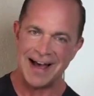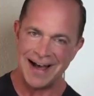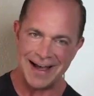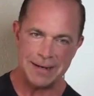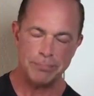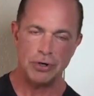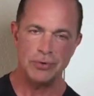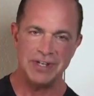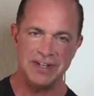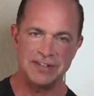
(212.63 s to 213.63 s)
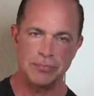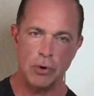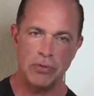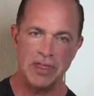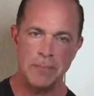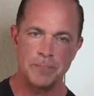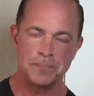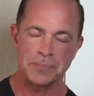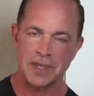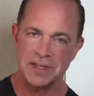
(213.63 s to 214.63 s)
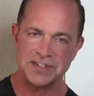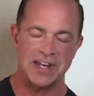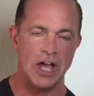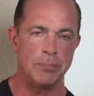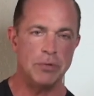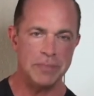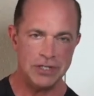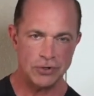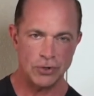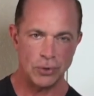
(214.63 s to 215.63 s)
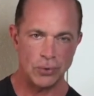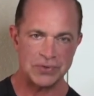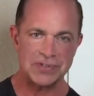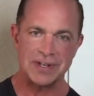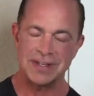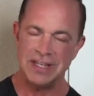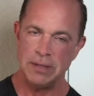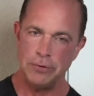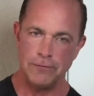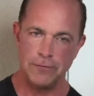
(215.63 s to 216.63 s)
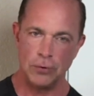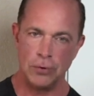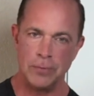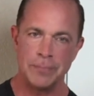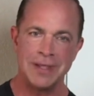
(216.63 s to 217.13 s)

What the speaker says: high-protein smoothie that's going to help you meet your goals, keep you full,